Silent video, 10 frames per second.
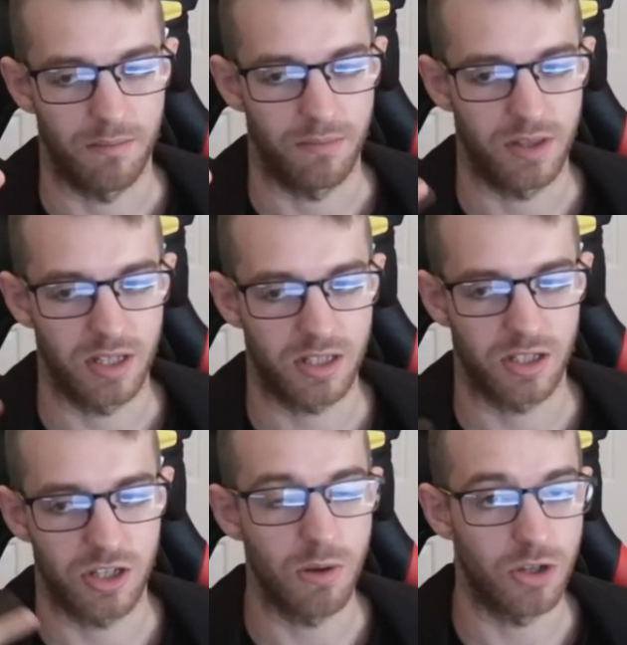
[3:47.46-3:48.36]

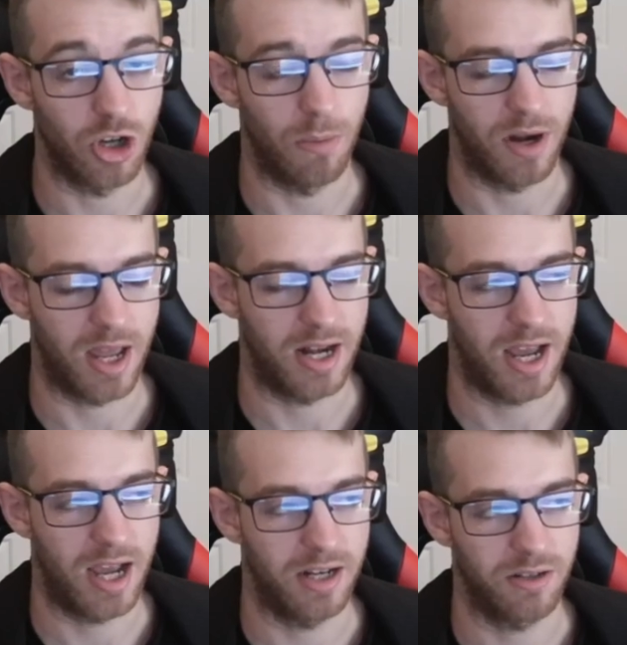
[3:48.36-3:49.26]
this newer job that I
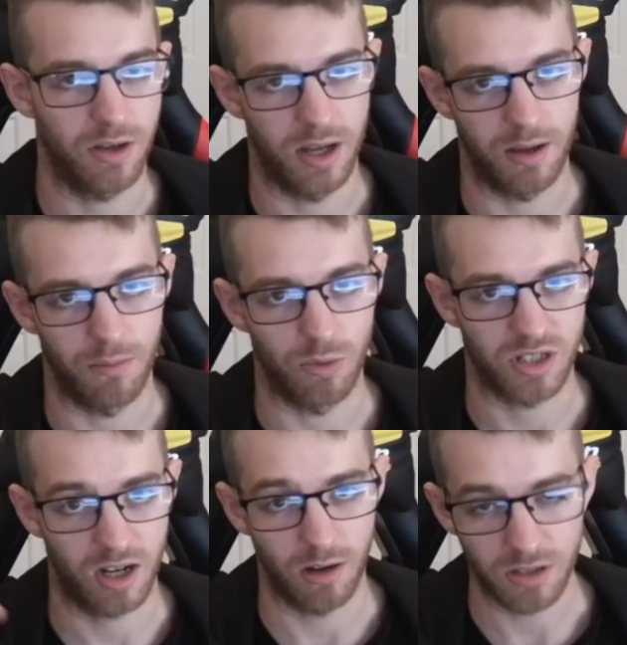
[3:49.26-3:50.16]
had was
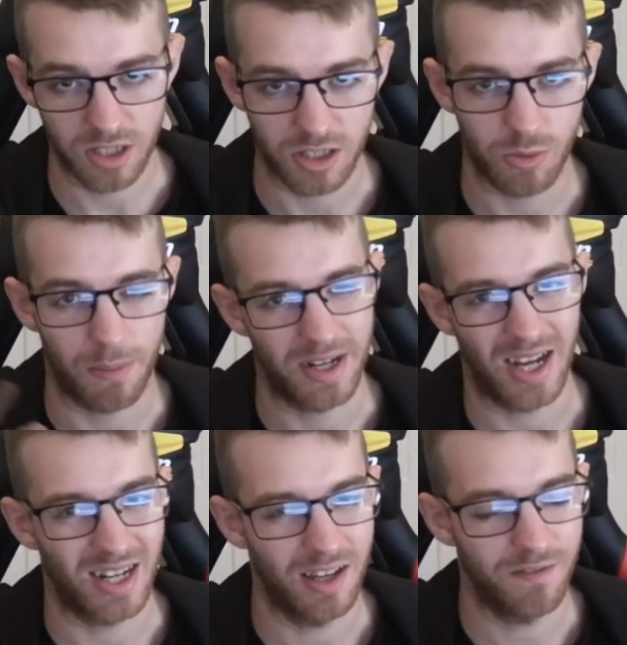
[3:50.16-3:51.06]
closer to where my
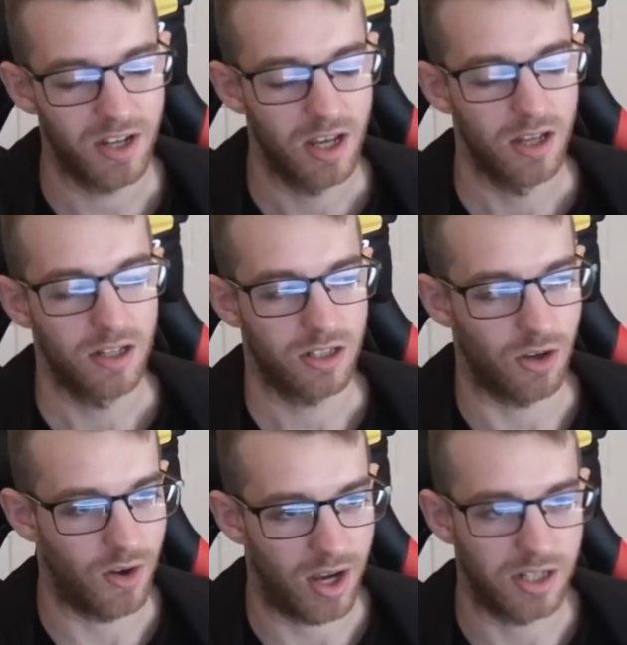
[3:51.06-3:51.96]
dad lived.
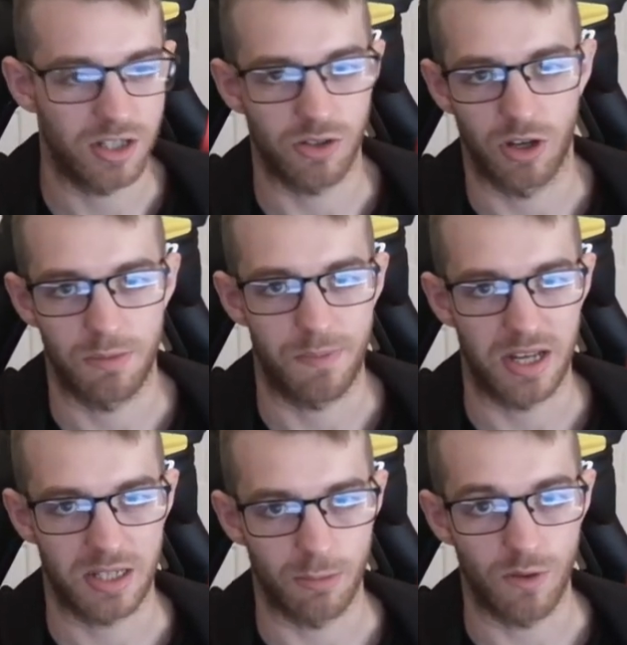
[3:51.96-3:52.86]
So I just thought it'd be
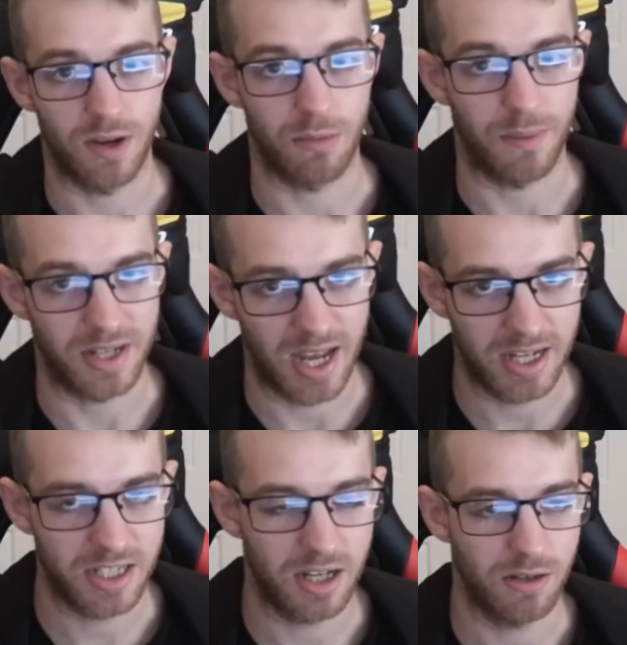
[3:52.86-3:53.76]
best to move in with my
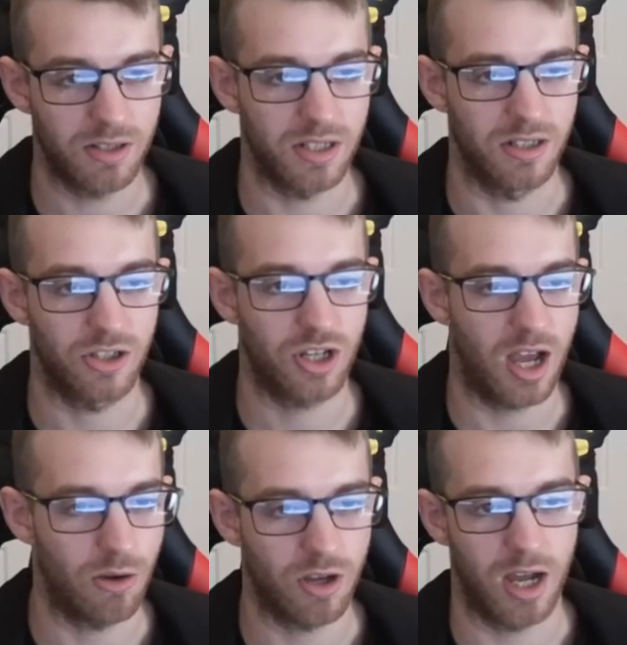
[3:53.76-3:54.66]
dad's house and
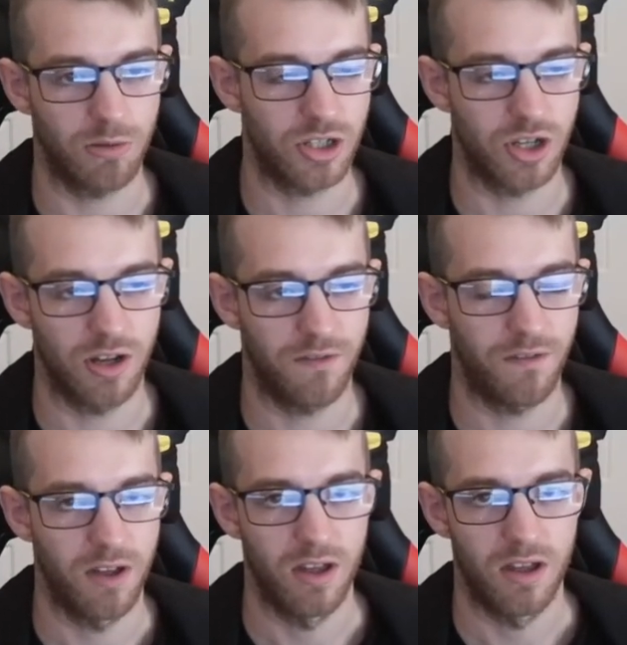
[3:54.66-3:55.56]
couch
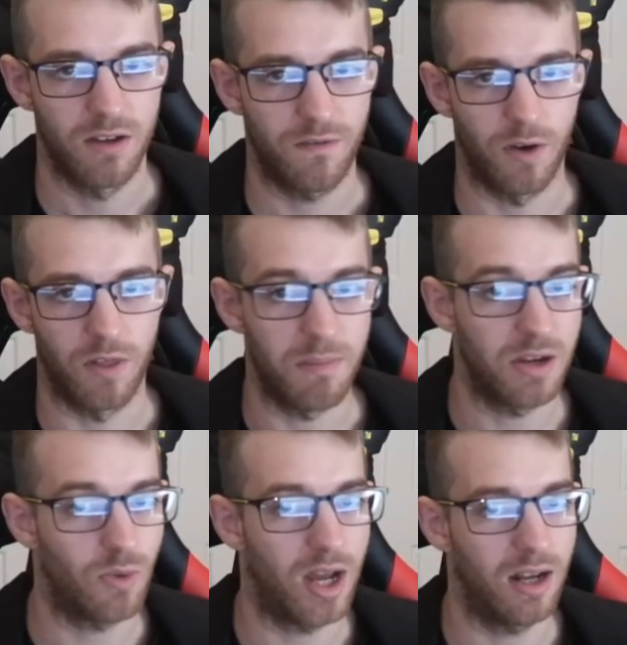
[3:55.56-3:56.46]
surf for the
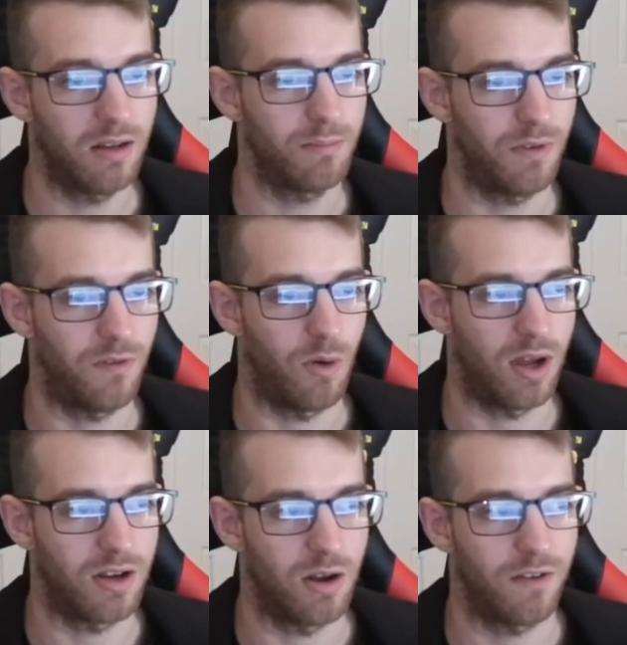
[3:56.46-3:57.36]
meanwhile before
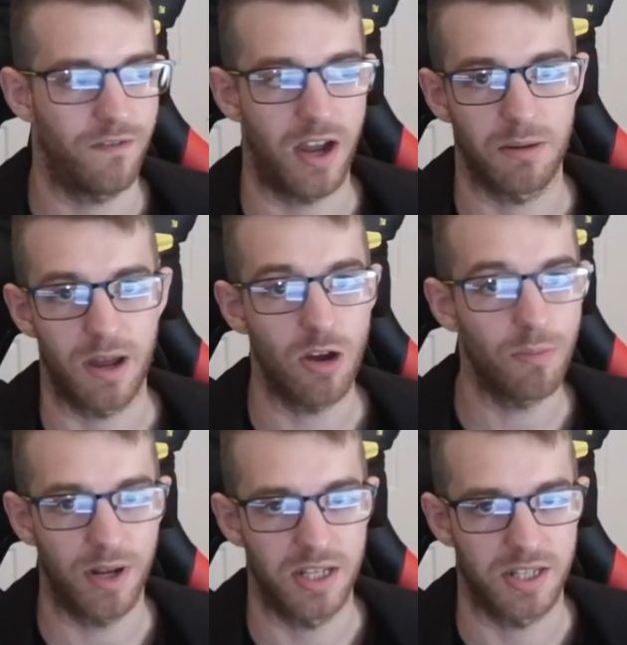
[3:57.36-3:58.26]
I find my
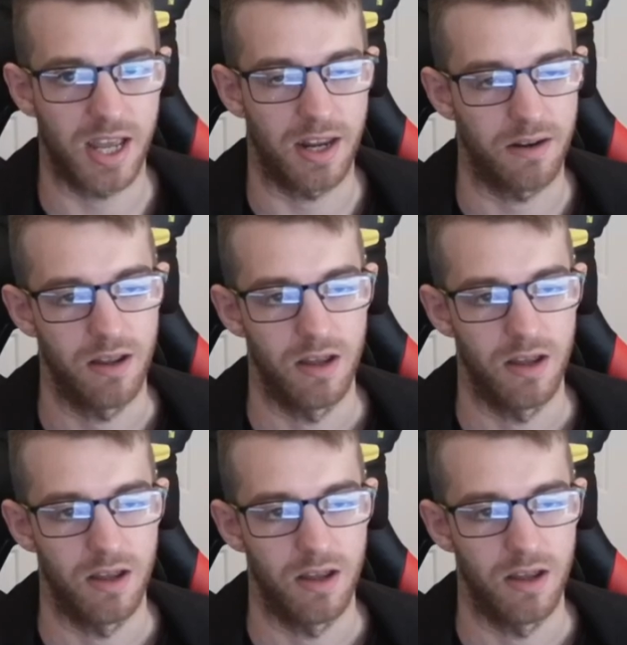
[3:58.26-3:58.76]
own place again.